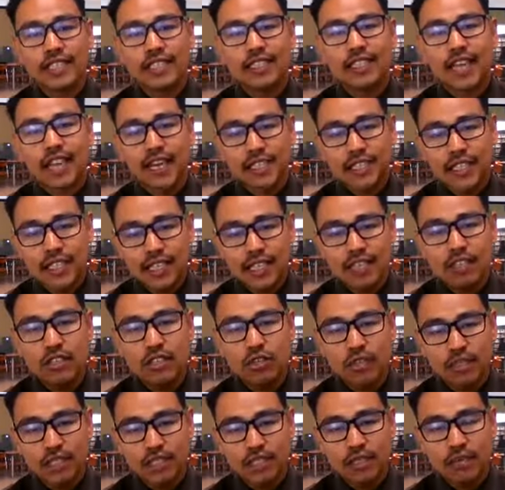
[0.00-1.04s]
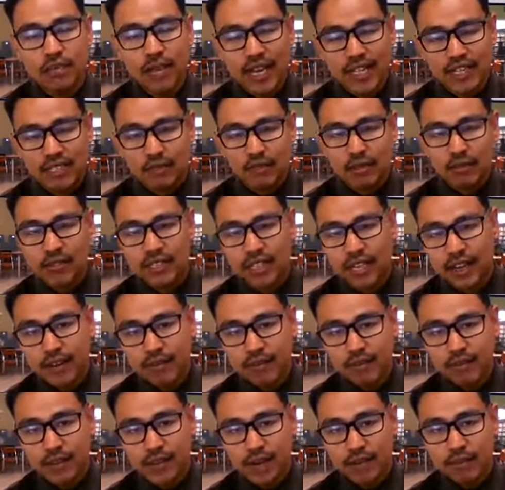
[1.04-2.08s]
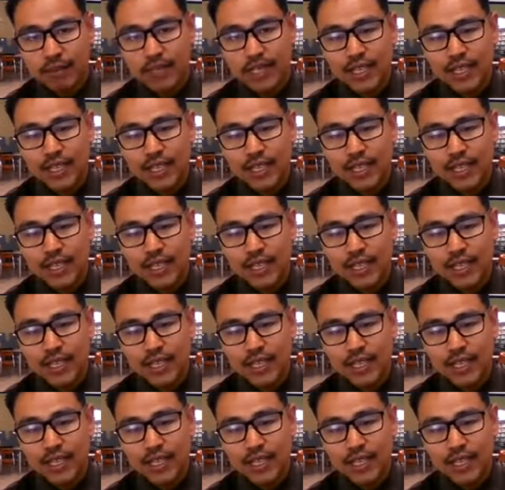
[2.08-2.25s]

90-unit maximum time frame.